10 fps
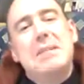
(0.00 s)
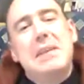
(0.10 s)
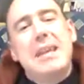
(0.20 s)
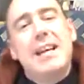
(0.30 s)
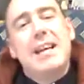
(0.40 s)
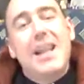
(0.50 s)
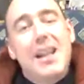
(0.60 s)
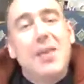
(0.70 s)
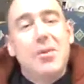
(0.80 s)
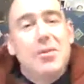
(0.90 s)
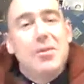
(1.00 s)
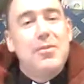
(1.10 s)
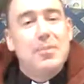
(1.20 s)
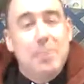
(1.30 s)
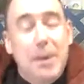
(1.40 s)
being
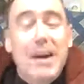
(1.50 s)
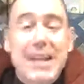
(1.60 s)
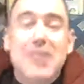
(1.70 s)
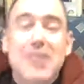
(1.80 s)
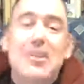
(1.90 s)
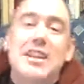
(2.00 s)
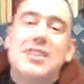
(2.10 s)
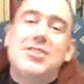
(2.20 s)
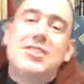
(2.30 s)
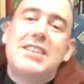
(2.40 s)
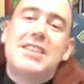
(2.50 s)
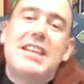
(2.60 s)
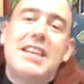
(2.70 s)
clothed by Christ